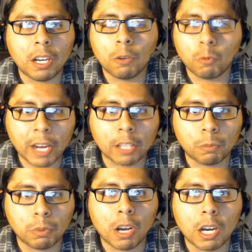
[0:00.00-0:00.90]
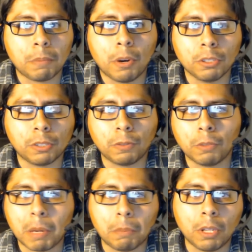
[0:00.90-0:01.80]
a regular blog post
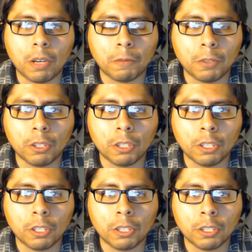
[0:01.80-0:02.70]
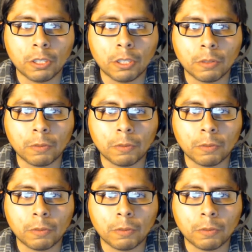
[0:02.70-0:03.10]
for my blog for